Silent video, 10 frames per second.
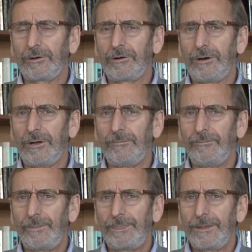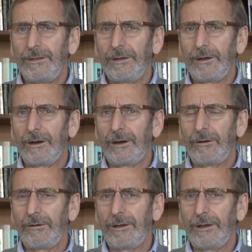called.
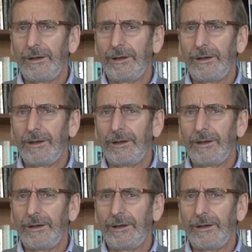Have